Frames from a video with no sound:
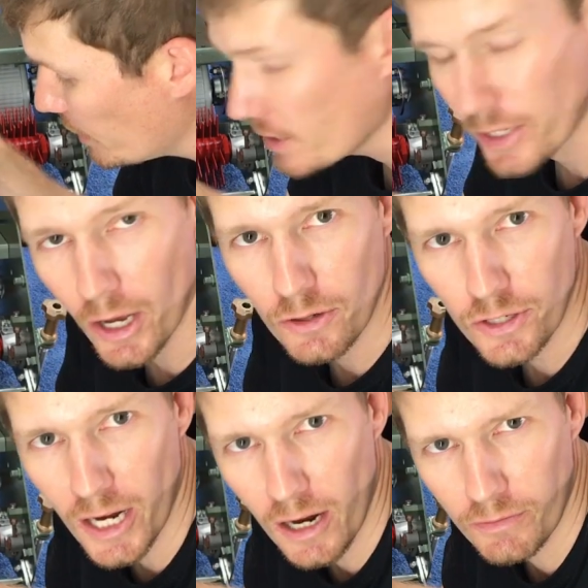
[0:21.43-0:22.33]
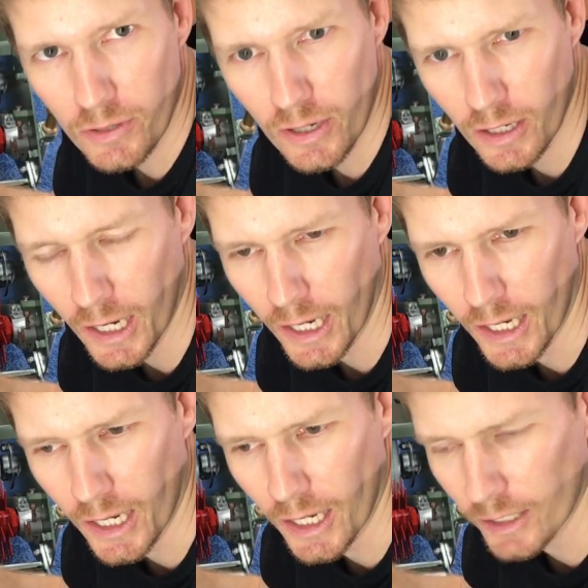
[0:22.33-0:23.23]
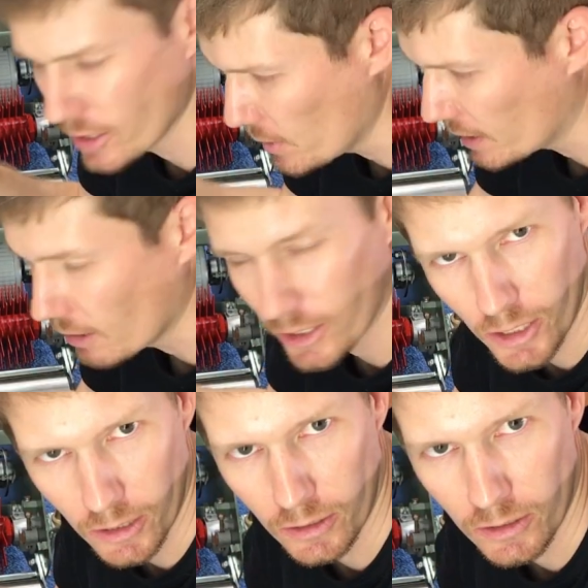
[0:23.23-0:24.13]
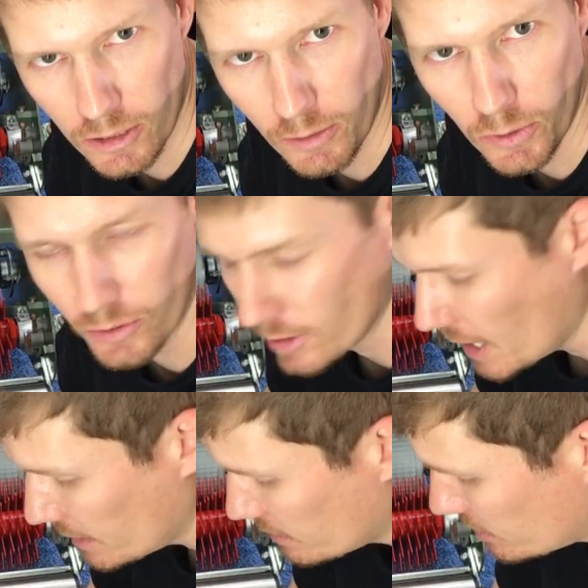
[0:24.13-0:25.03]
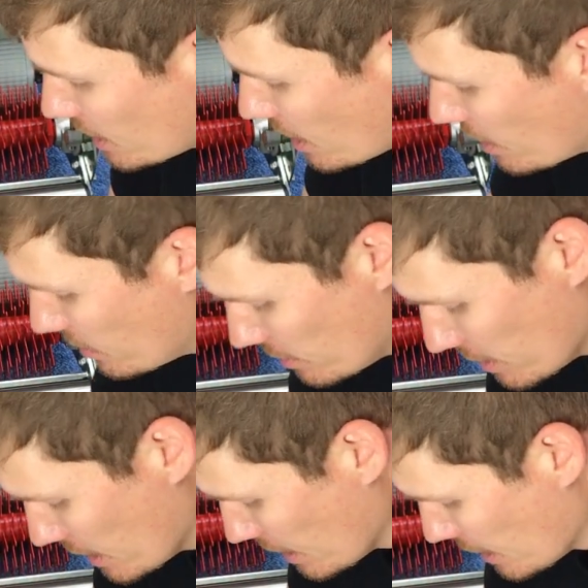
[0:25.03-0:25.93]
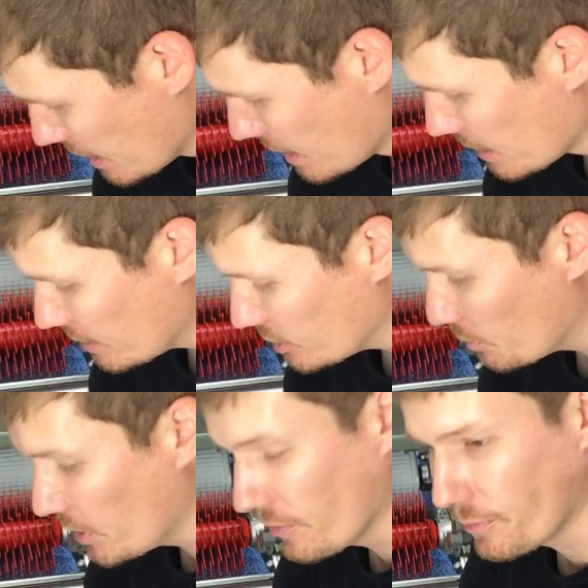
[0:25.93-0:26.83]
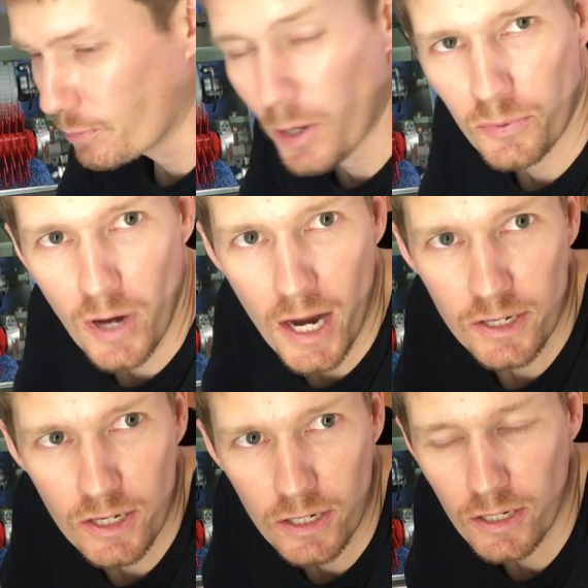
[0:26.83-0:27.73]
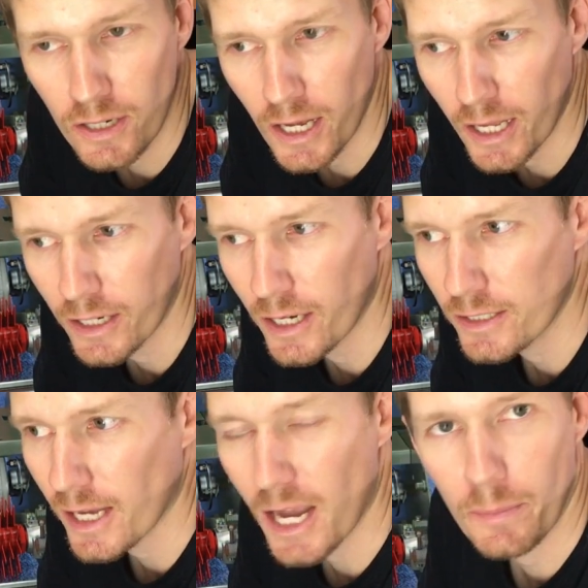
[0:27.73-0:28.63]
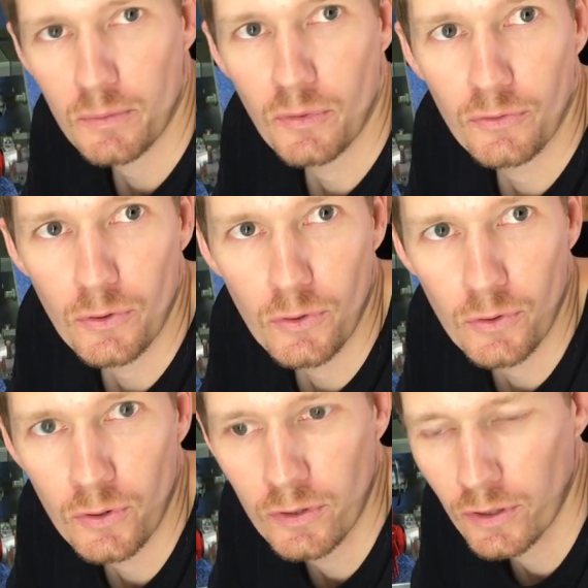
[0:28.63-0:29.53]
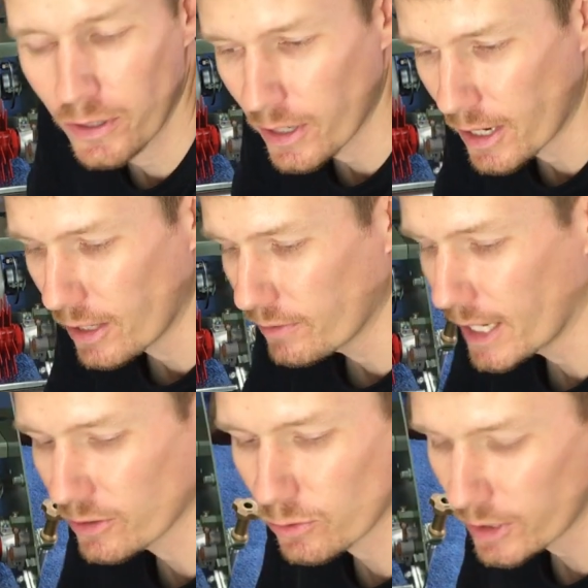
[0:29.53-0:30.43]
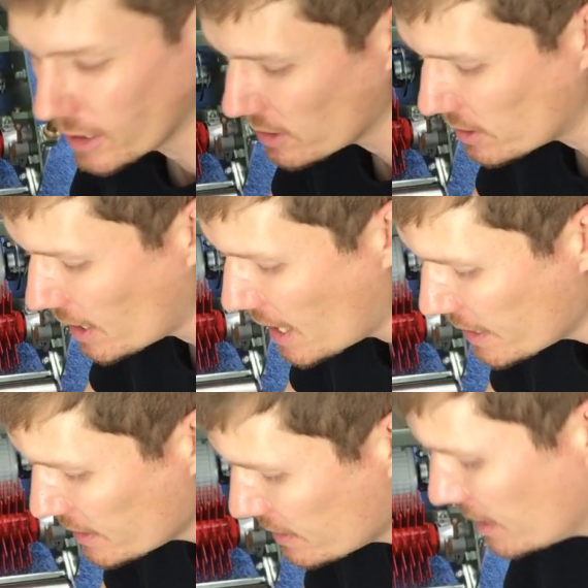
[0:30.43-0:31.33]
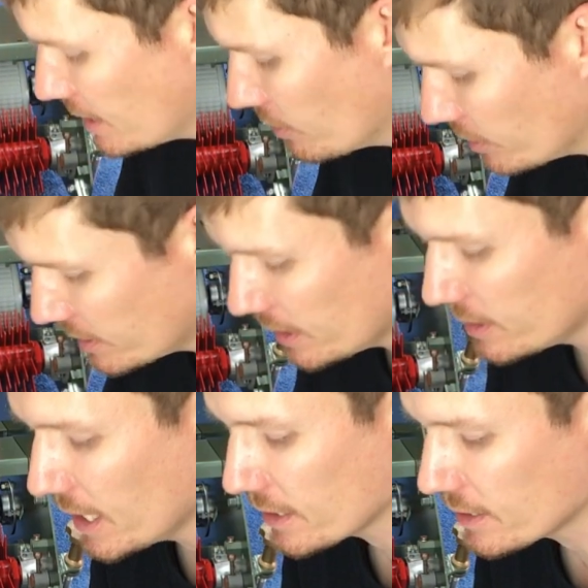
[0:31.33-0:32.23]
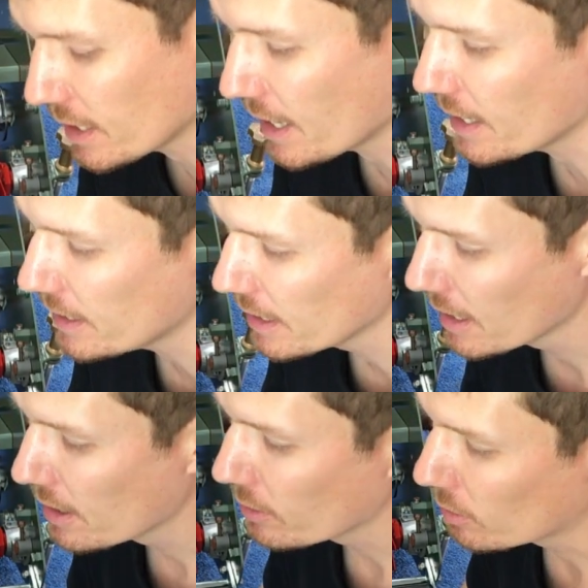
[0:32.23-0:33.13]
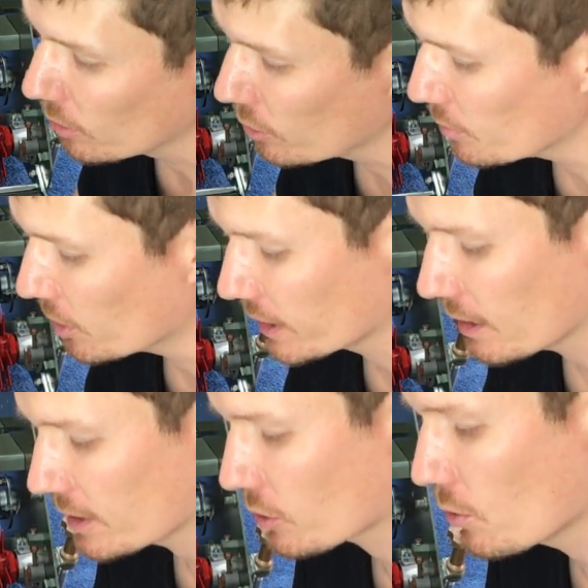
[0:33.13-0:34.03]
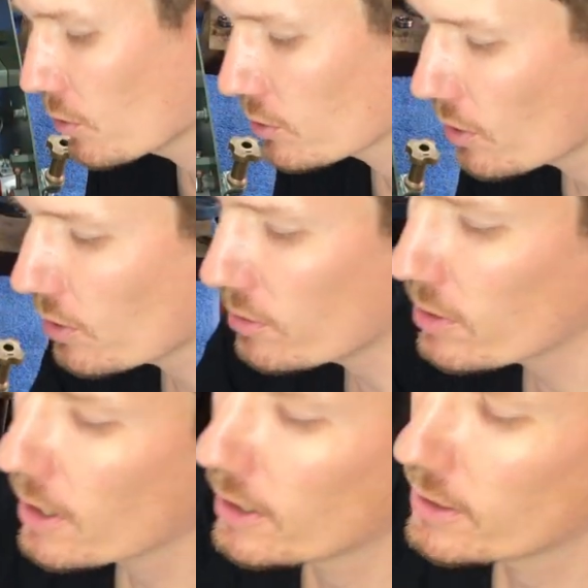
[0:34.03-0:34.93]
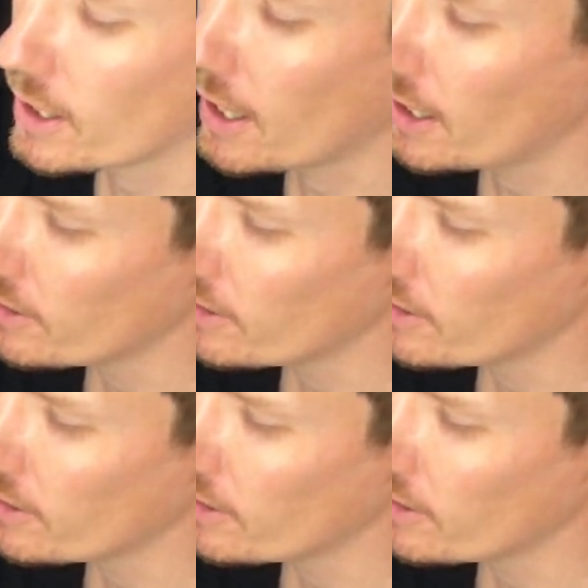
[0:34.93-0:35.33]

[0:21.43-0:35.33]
PTO shaft so our clutch can slip onto that. So there's a bit of preparation that needs to happen before any of that sort of gets started. Now I did yesterday glue my clutch corks on, so